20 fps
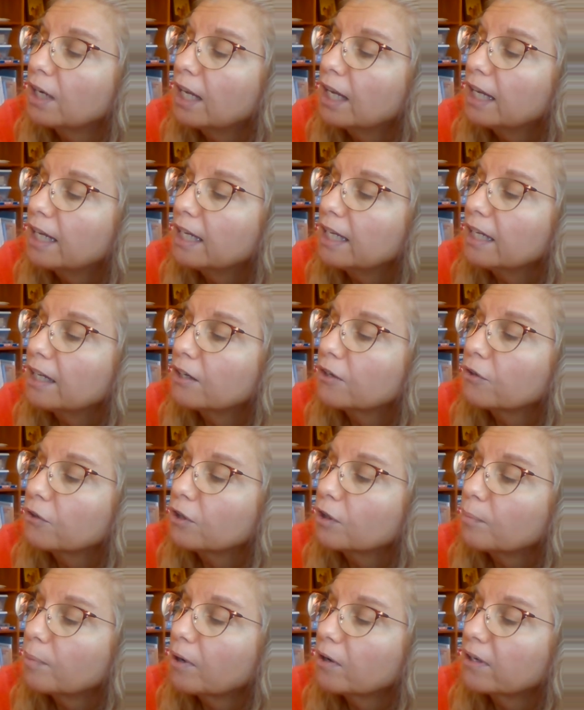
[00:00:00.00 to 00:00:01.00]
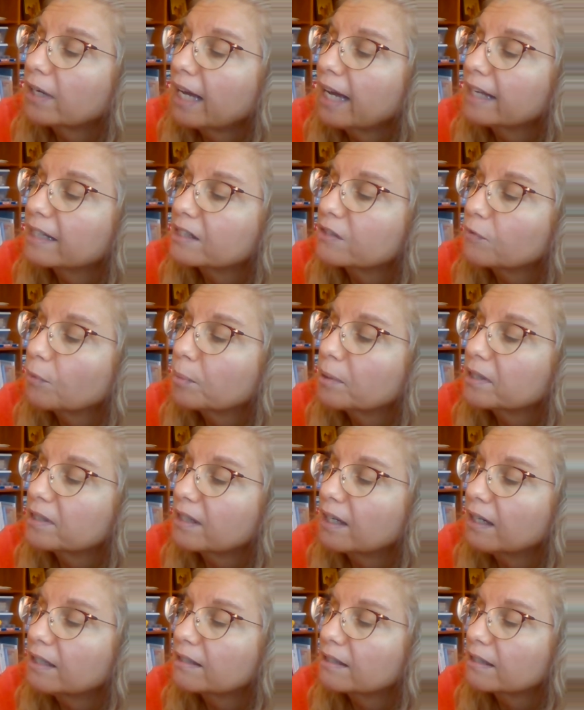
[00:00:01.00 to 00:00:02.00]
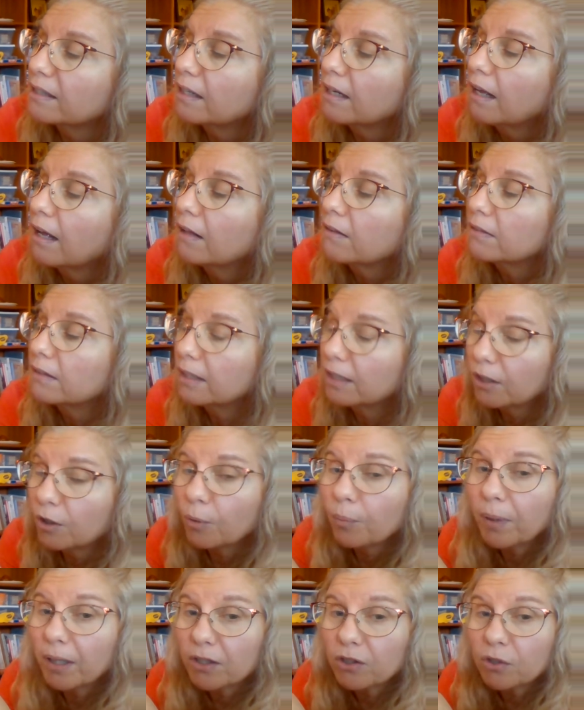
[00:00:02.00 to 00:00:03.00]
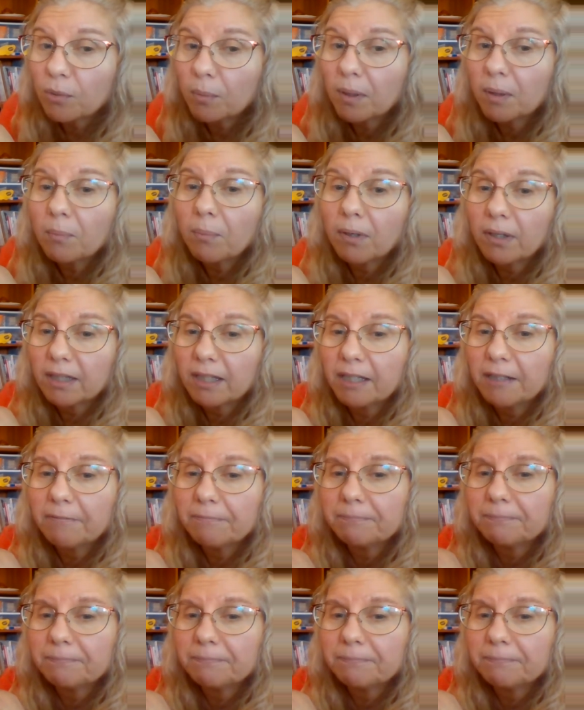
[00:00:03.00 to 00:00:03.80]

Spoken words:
He had heard about cats from his cousin, little Benjamin Bunny.